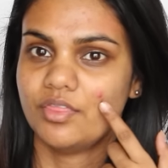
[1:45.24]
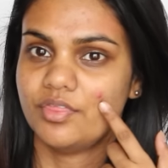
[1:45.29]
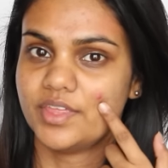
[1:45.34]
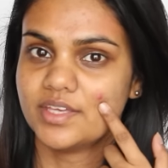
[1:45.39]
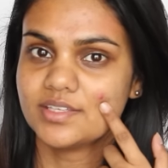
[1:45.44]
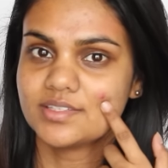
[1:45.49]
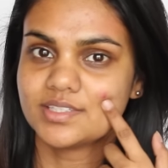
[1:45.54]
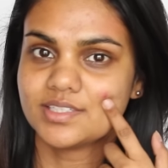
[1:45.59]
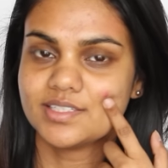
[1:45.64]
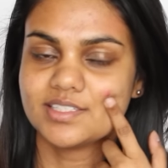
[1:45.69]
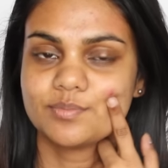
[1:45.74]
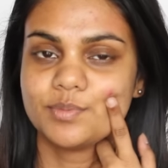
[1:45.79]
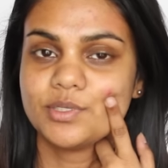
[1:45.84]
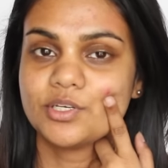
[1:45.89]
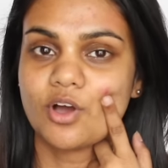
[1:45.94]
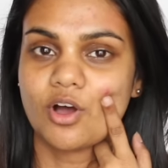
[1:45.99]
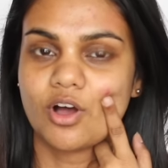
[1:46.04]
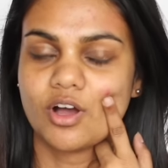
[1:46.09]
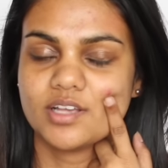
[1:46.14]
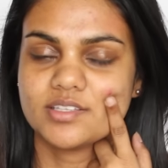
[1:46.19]
This is
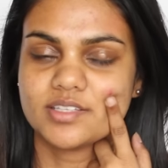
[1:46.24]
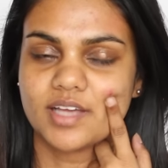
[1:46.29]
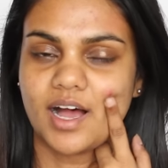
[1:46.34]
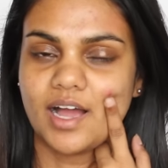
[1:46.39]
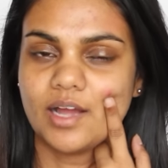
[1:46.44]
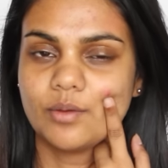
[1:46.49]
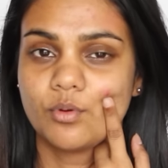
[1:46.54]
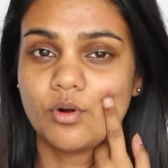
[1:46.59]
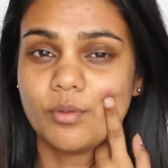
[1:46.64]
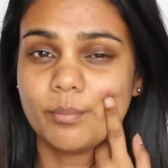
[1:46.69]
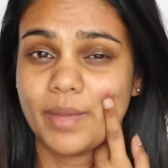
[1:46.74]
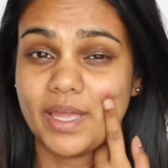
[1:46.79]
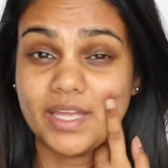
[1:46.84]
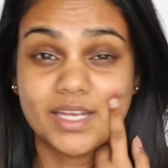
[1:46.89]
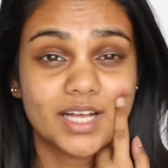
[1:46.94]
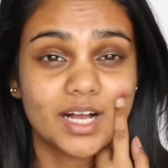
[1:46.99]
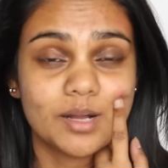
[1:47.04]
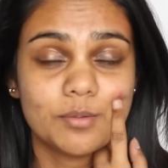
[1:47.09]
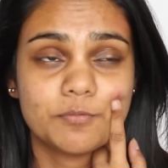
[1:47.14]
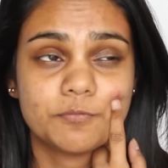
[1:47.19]
because I wore
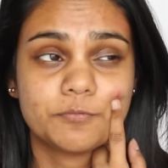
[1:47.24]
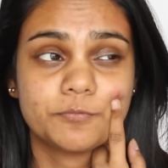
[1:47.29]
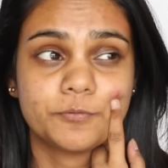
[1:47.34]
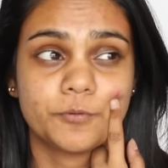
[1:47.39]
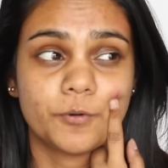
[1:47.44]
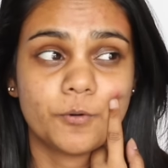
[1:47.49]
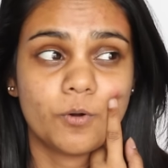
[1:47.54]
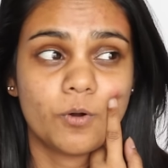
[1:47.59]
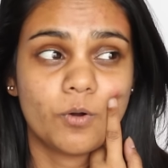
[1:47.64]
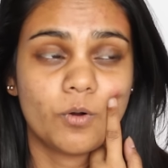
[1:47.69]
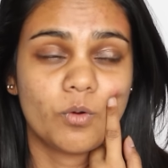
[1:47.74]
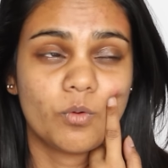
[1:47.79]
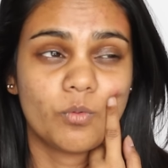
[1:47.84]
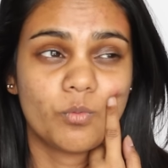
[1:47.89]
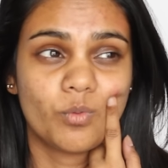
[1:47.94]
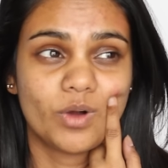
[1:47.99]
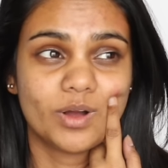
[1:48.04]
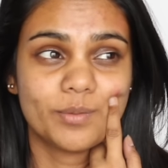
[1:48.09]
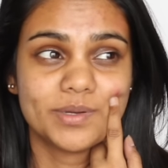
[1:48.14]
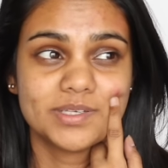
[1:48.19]
makeup for
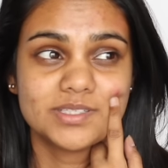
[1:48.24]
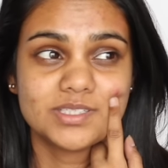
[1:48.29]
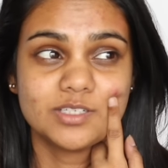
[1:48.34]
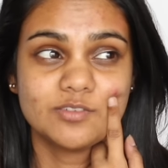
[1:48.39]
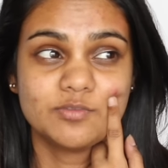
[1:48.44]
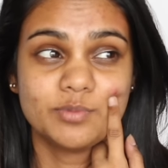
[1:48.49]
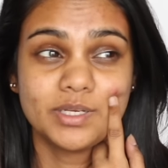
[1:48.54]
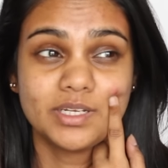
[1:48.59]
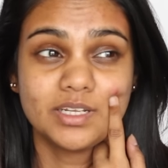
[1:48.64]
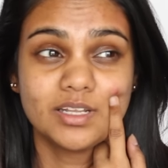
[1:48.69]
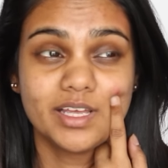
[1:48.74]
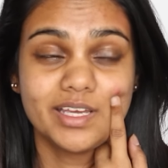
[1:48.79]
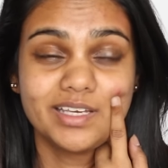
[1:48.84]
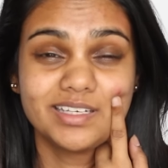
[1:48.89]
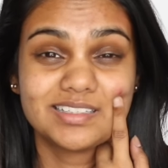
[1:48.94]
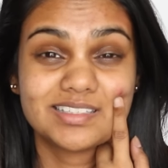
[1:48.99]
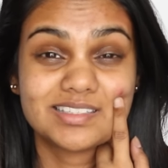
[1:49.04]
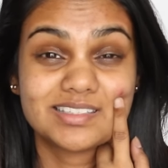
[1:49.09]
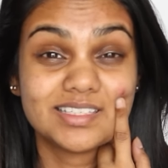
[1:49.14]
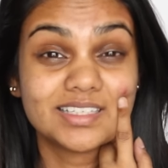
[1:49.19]
what must have been
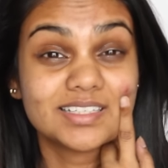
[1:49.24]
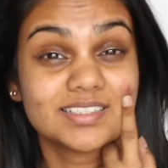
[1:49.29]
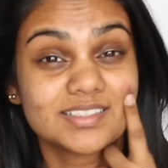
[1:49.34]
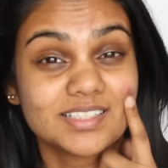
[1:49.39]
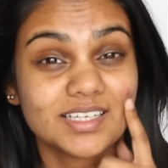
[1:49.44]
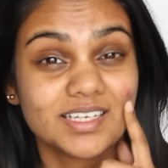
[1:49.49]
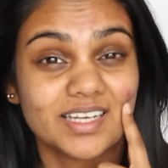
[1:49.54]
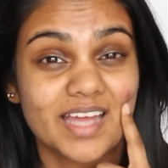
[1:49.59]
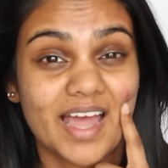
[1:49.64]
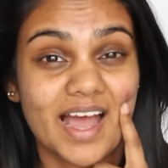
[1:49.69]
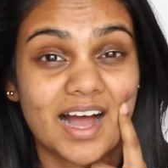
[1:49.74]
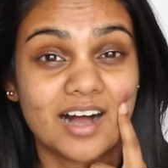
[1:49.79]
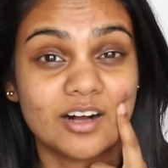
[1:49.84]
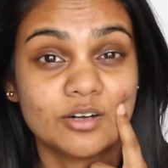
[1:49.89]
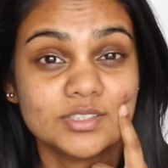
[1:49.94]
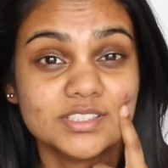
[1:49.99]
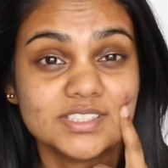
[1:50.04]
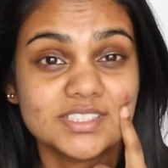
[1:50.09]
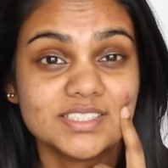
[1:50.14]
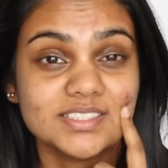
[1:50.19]
like 16
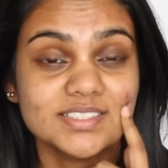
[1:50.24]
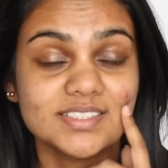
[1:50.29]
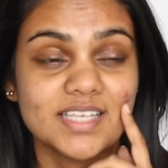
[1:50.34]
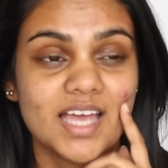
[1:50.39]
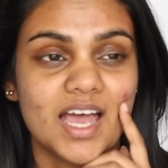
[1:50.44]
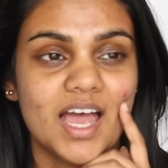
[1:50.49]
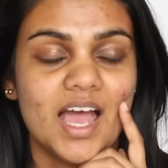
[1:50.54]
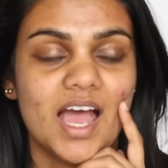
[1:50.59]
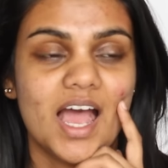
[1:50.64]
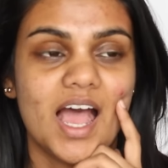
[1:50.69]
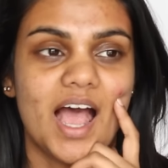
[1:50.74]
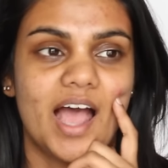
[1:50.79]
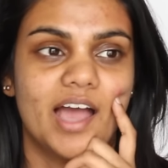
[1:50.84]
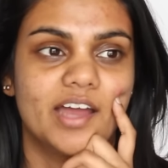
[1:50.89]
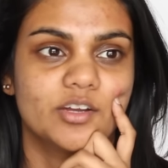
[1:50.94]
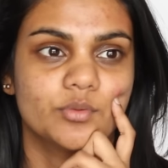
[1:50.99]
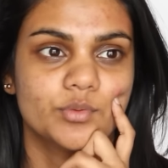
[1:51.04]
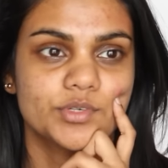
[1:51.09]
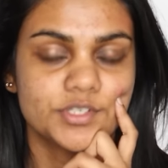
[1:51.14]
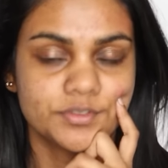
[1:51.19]
hours,
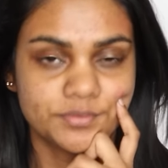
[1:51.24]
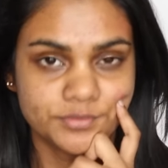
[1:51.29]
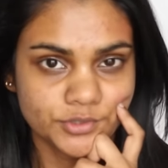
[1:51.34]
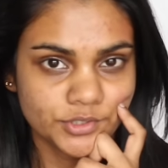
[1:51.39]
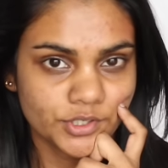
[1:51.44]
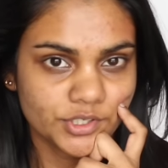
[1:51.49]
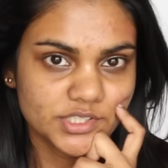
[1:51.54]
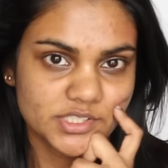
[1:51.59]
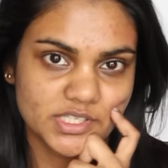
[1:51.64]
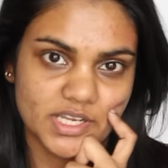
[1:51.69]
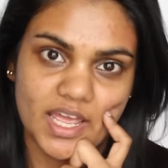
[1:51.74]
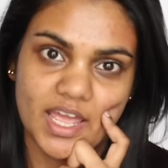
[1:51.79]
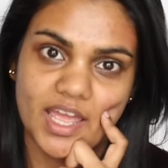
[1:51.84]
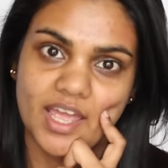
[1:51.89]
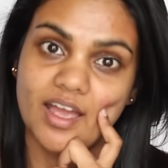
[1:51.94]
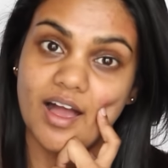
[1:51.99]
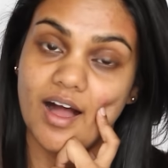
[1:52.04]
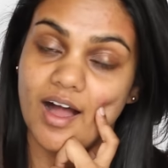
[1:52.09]
and it was a full-on day.